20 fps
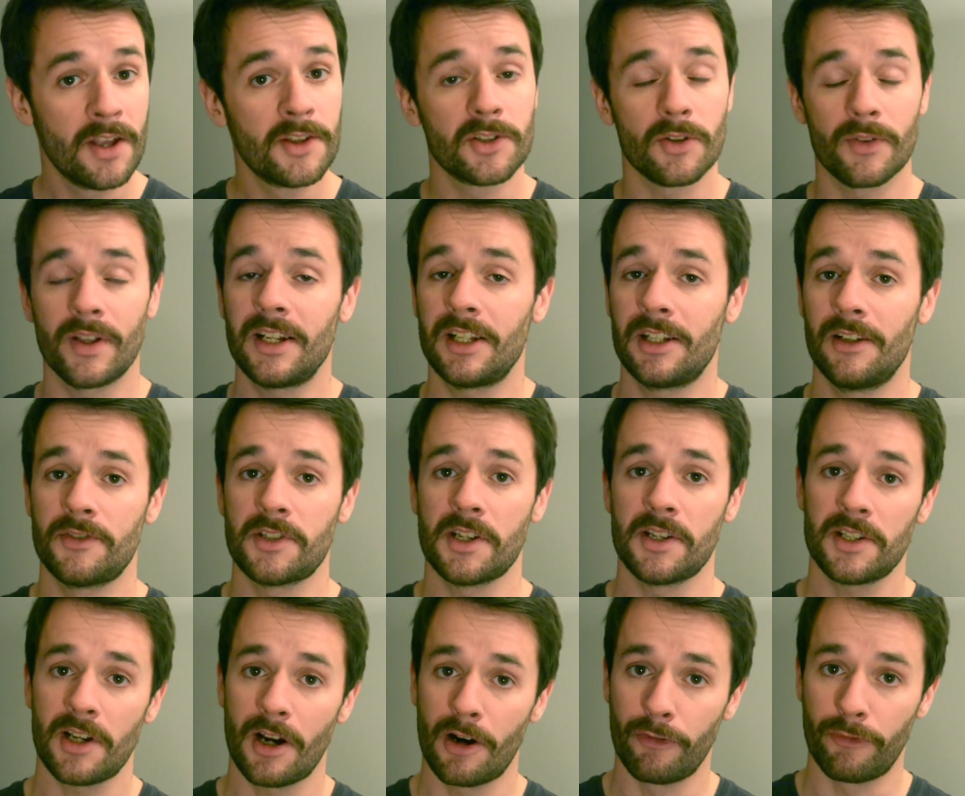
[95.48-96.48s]
So that gives
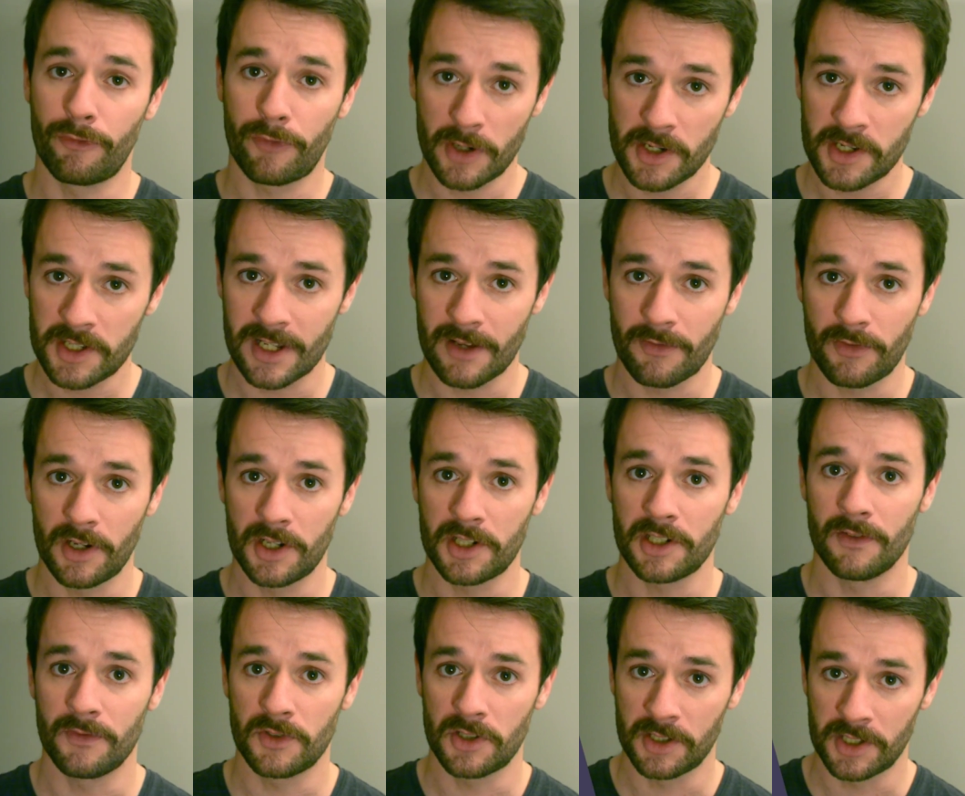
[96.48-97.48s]
us our first
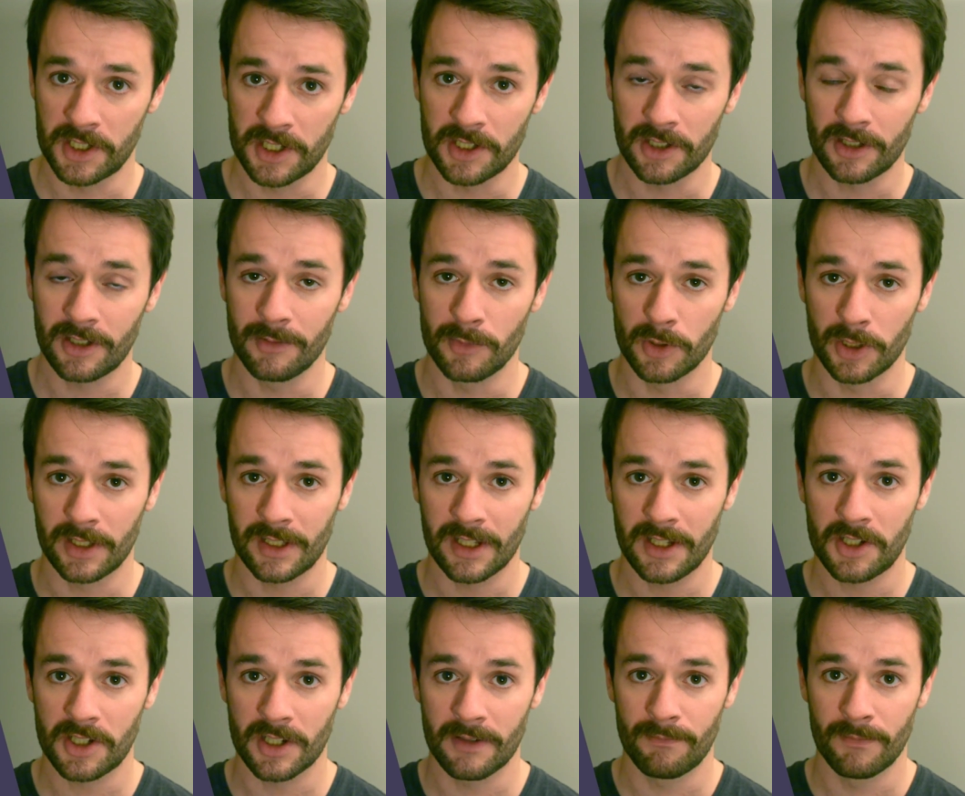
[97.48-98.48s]
definition of strategic
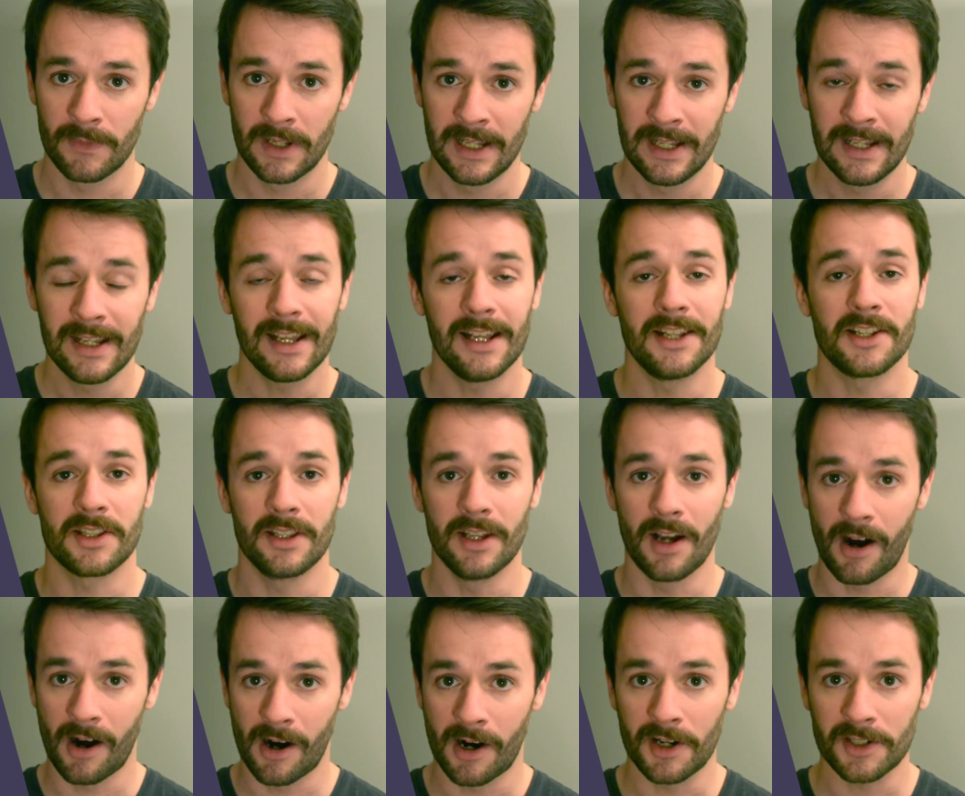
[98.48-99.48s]
communication. It's the
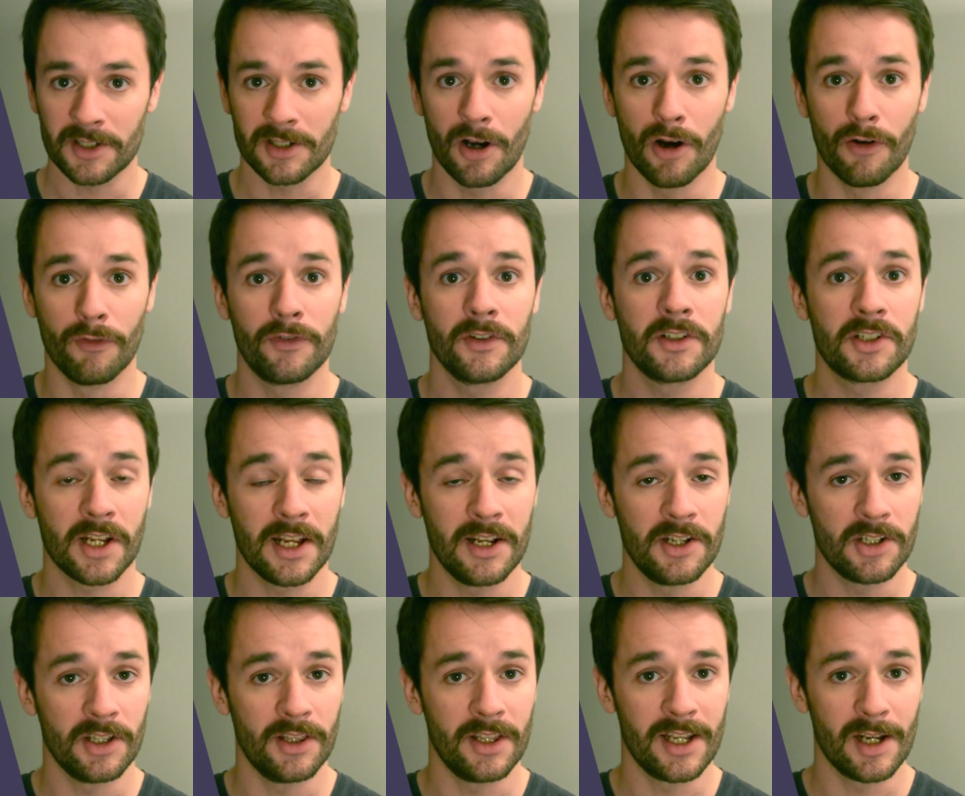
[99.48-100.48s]
art of
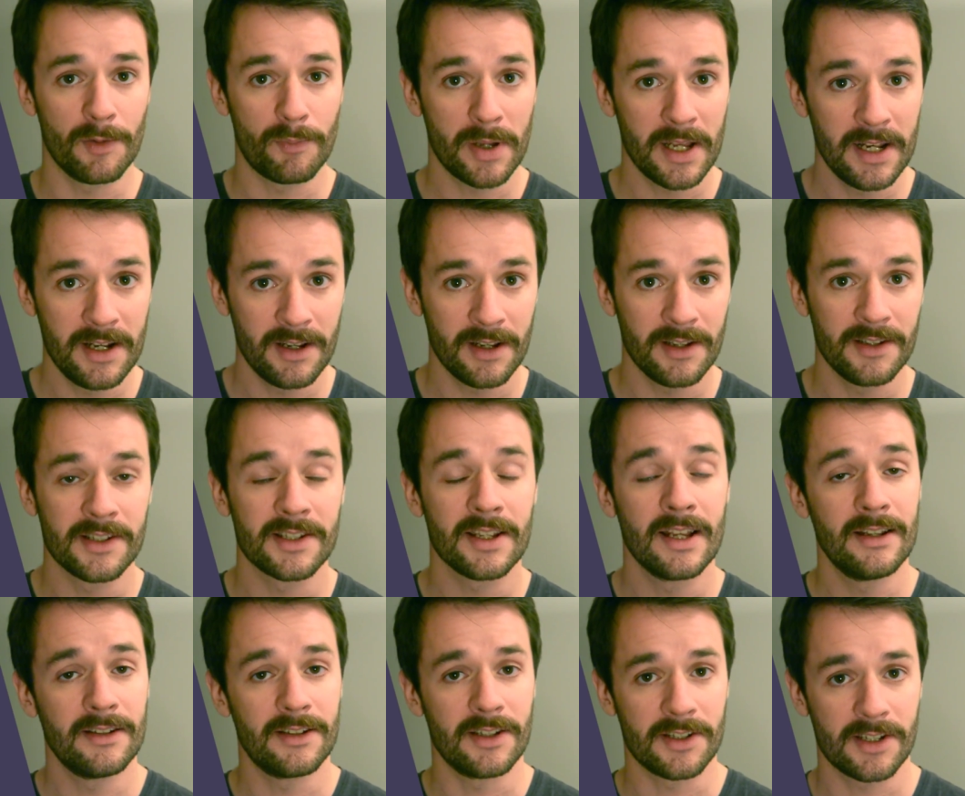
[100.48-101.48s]
changing the opinions,
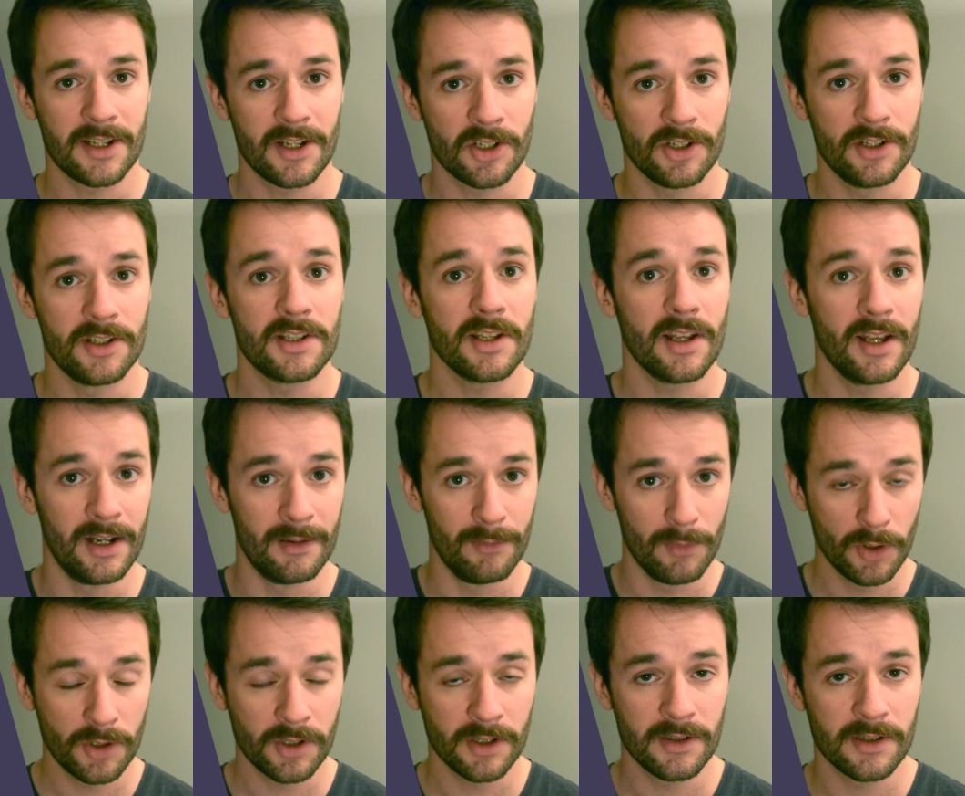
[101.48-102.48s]
decisions and
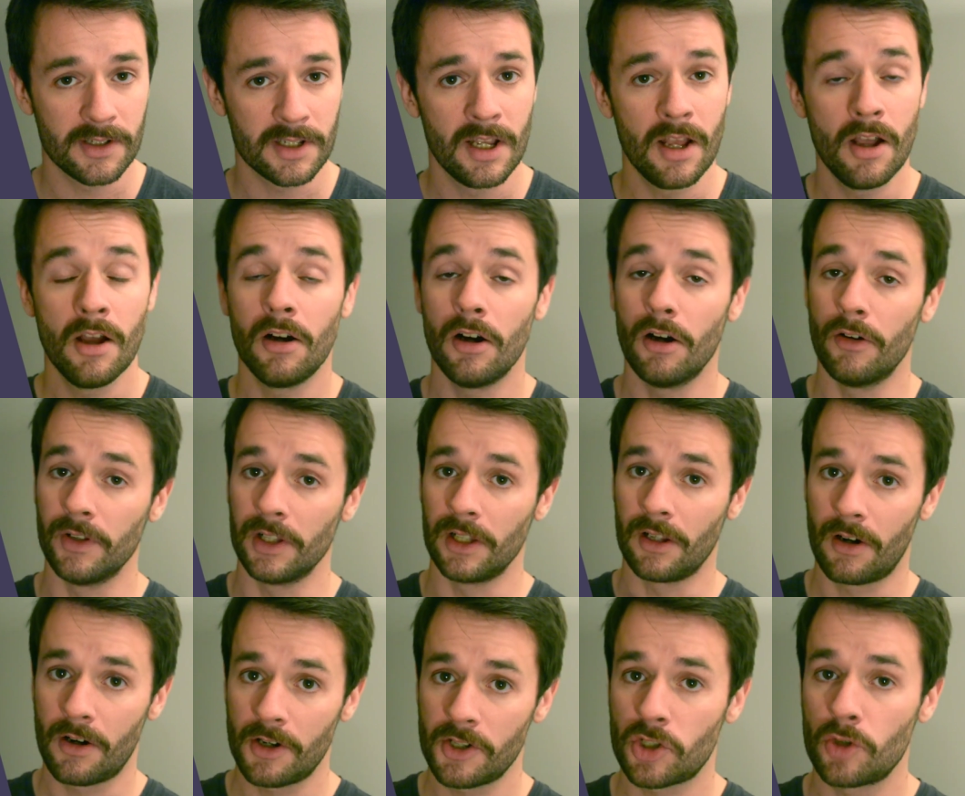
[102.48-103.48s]
emotions of a
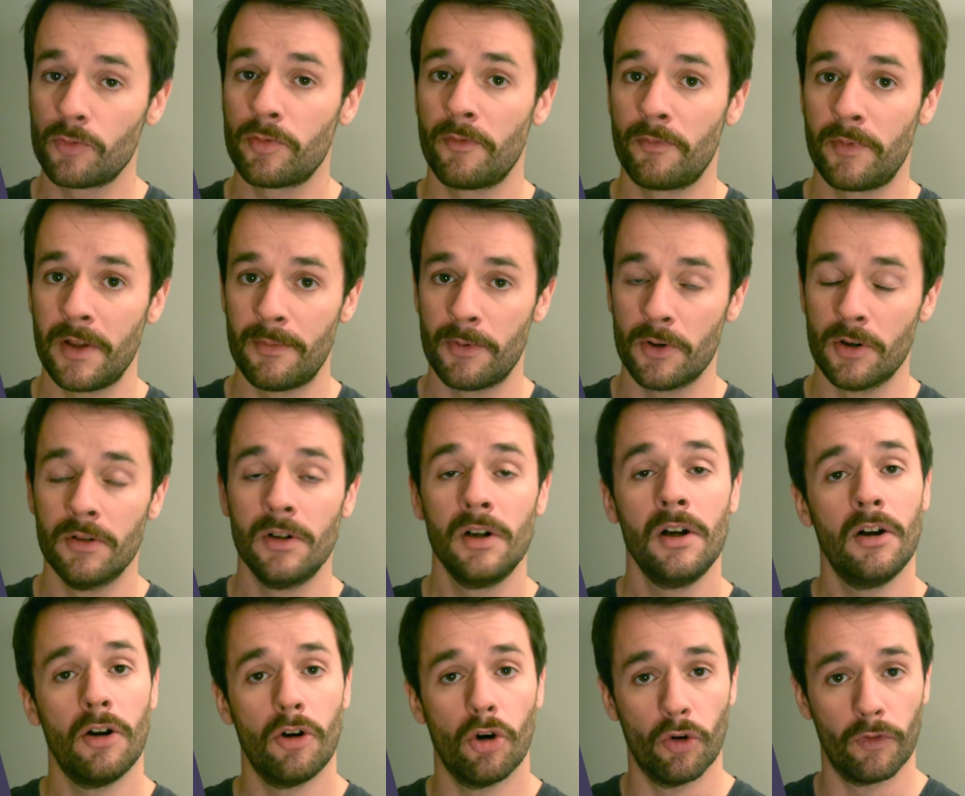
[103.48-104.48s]
large group of people
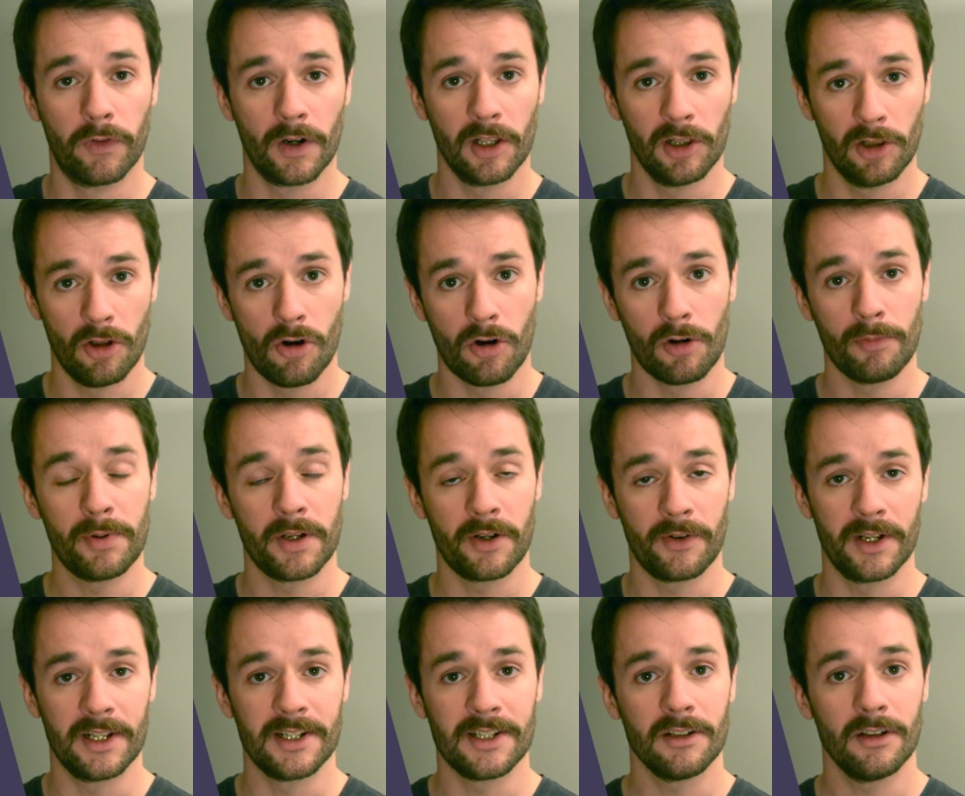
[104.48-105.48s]
over a long
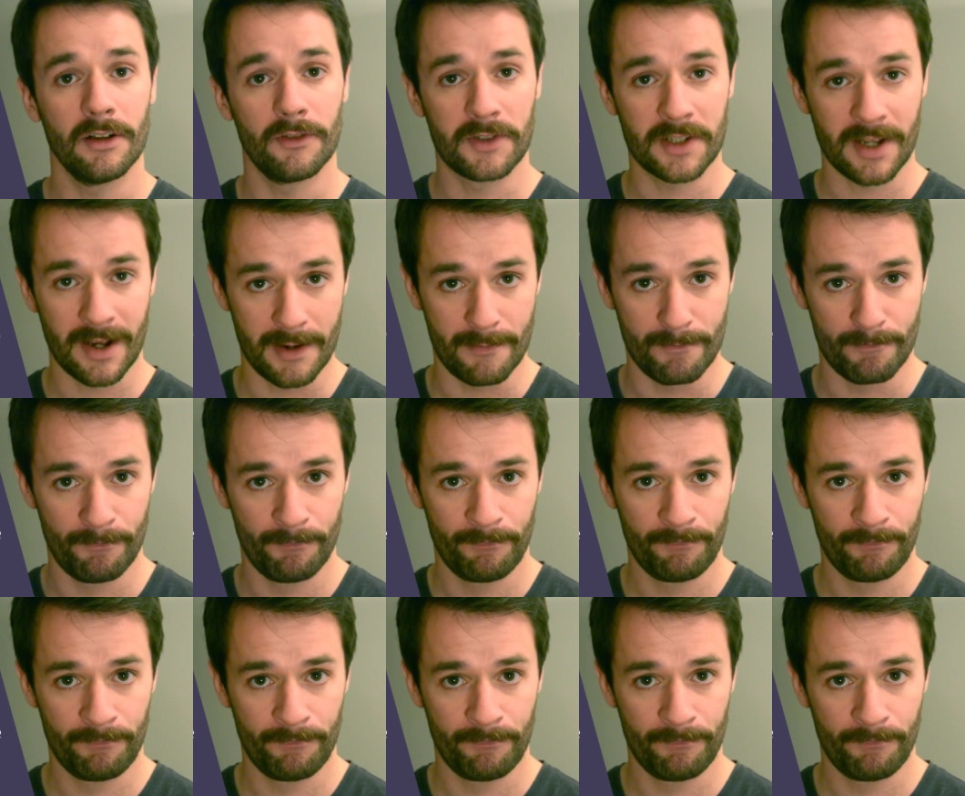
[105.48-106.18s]
period of time.